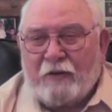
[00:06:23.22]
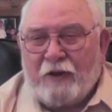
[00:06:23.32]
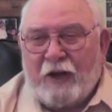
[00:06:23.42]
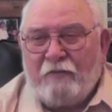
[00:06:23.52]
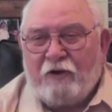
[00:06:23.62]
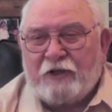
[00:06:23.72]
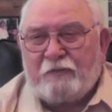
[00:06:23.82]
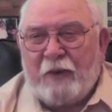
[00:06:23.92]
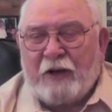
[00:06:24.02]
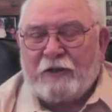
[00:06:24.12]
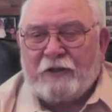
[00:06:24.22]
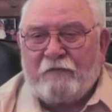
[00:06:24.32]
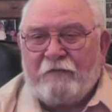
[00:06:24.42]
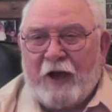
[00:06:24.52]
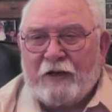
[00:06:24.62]
they respected
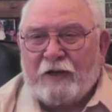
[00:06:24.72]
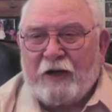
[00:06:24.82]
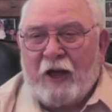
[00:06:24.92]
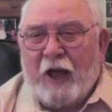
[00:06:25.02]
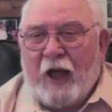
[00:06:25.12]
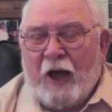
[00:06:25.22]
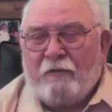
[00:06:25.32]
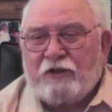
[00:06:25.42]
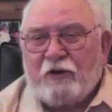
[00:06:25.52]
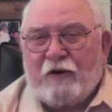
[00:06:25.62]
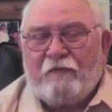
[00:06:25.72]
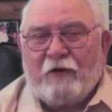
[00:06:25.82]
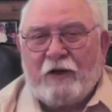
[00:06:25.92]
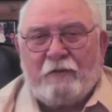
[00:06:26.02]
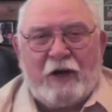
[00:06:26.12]
the fact that I was going to
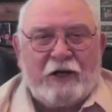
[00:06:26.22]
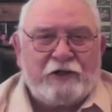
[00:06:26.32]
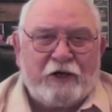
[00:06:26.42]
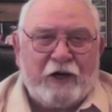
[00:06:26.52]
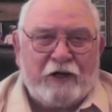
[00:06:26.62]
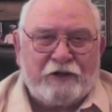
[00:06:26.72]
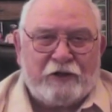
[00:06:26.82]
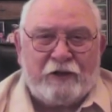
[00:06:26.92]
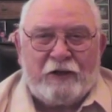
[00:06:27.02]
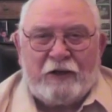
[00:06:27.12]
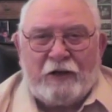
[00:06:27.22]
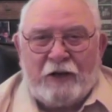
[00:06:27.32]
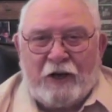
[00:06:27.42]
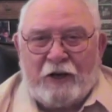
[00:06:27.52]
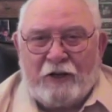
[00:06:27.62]
further my education,
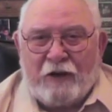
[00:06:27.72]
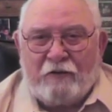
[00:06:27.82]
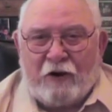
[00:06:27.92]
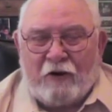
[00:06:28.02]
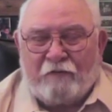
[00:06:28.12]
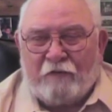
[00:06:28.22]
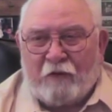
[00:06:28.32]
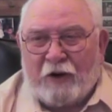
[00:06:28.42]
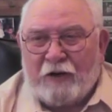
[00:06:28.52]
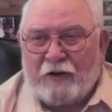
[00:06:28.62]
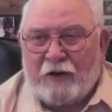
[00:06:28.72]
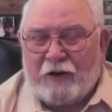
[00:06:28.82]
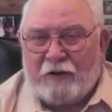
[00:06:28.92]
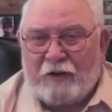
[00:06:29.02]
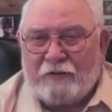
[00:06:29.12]
and they were all for it. You
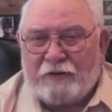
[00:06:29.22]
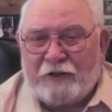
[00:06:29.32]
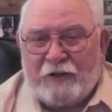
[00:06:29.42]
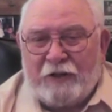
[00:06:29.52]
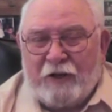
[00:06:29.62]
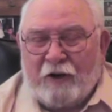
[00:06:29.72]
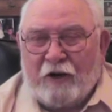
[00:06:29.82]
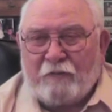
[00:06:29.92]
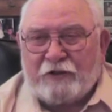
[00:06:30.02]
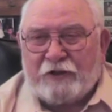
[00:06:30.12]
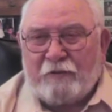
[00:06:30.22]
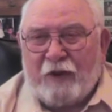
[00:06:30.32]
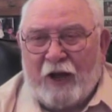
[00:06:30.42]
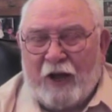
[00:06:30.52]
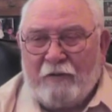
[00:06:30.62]
know, they was 100%
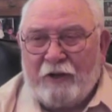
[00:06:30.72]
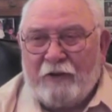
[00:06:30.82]
behind me.